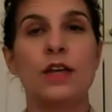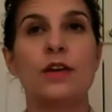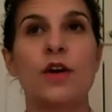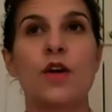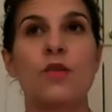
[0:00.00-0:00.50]

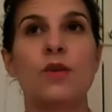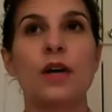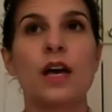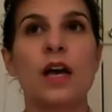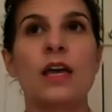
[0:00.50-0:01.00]

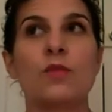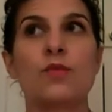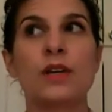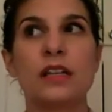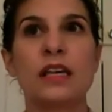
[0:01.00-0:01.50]

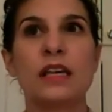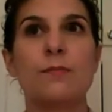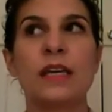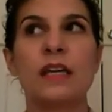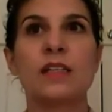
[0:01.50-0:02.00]
It really
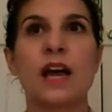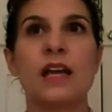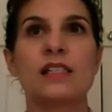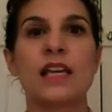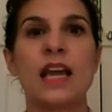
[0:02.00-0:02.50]
appealed
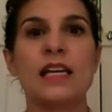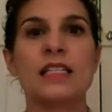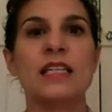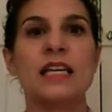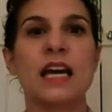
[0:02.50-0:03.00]
to us, the
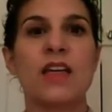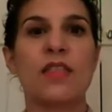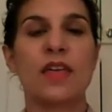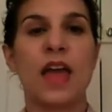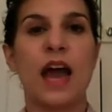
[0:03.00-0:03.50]

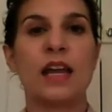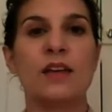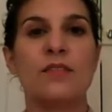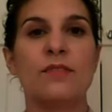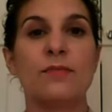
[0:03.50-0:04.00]
idea that
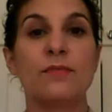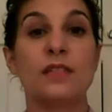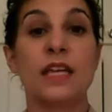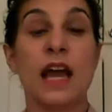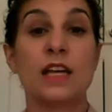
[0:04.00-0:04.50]
if
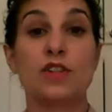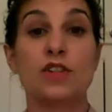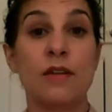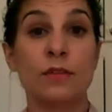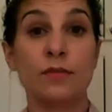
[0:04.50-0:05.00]
dad
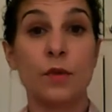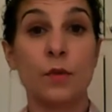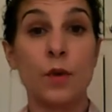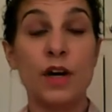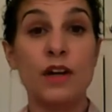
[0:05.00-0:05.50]
traveled
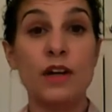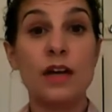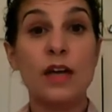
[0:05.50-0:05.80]
for work,